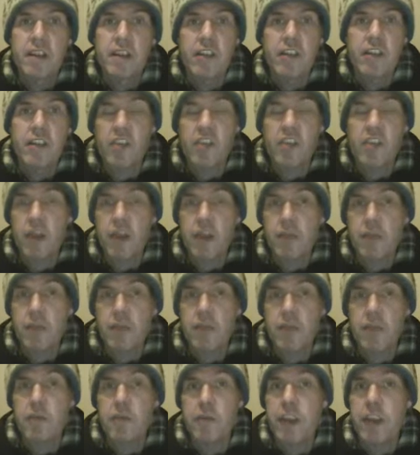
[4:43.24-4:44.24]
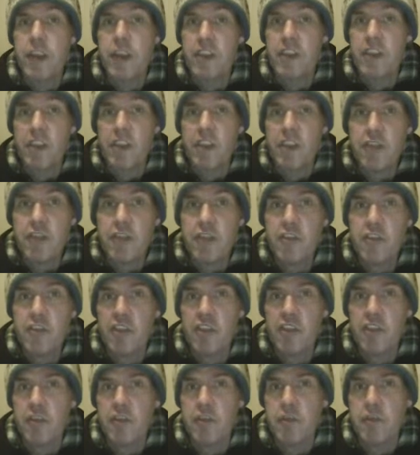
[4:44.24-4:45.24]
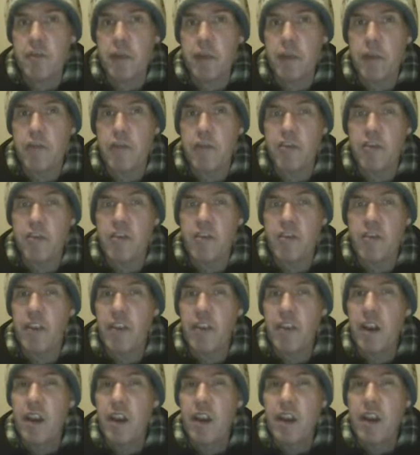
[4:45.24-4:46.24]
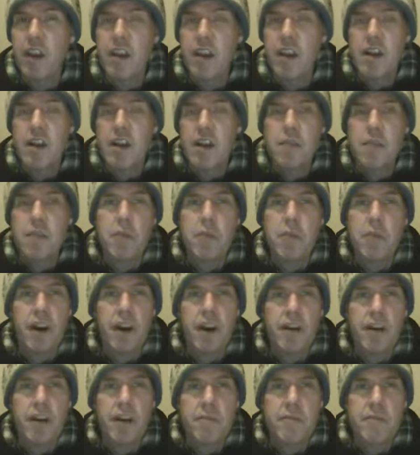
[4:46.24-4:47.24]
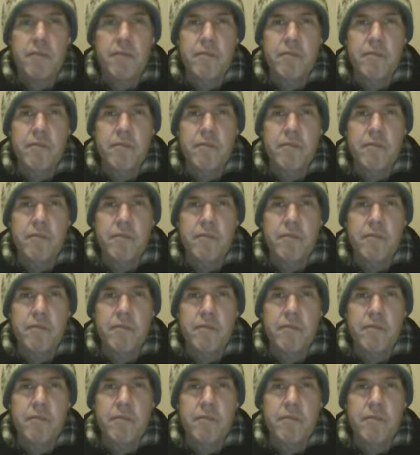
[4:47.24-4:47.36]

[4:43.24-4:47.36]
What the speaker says: the same level as heterosexual marriages. But